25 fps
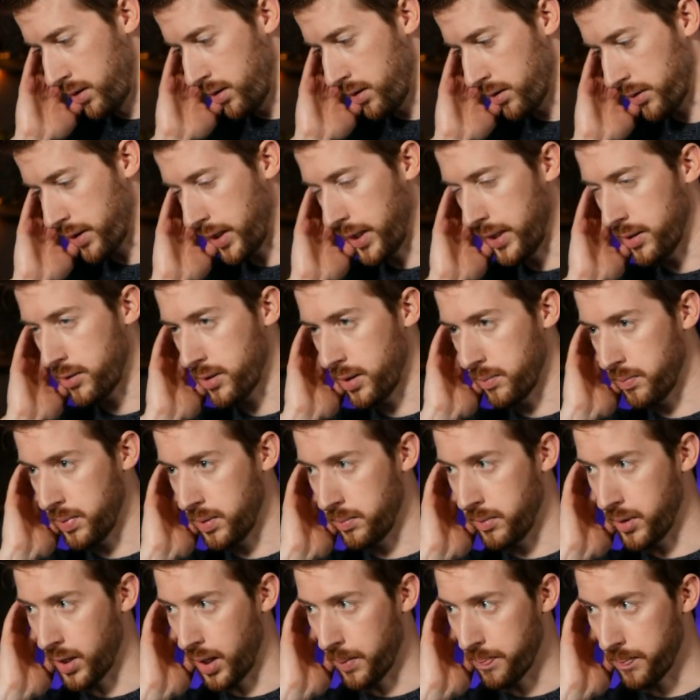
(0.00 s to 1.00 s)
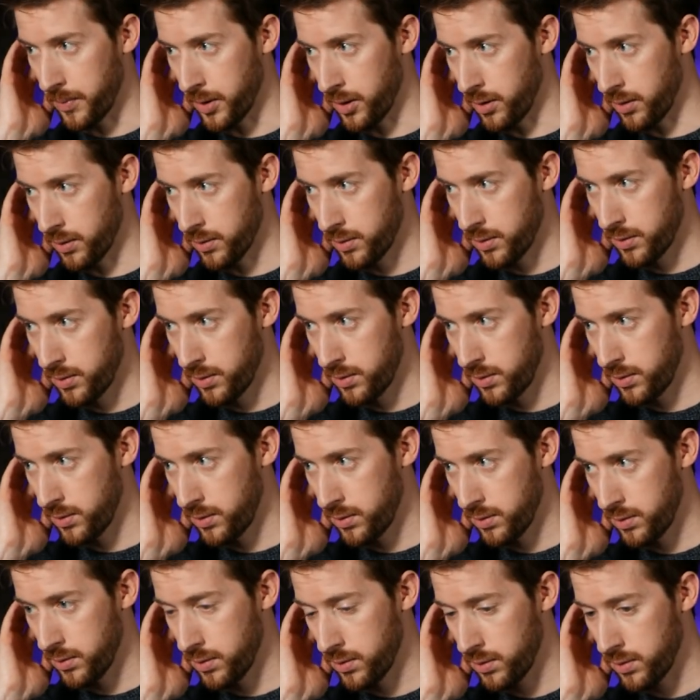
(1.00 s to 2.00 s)
Okay, you can beat me up now.
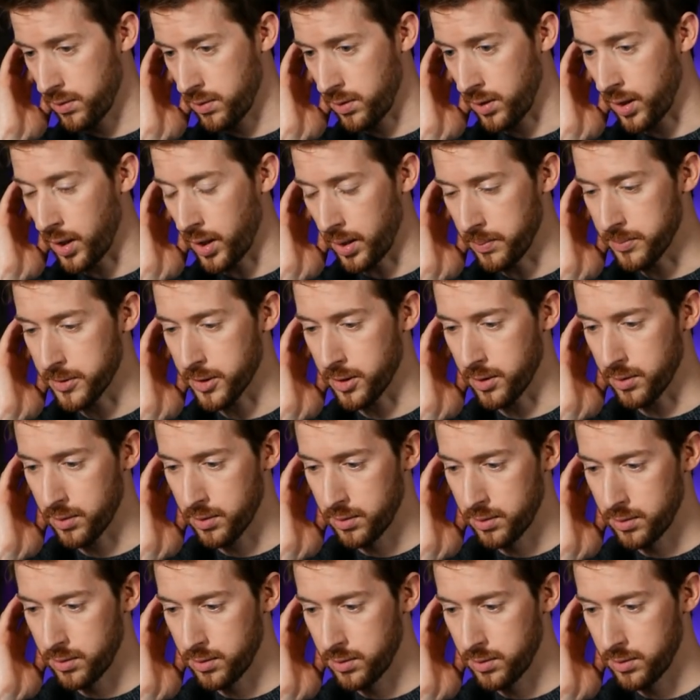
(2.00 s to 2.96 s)
Yeah, I'm done.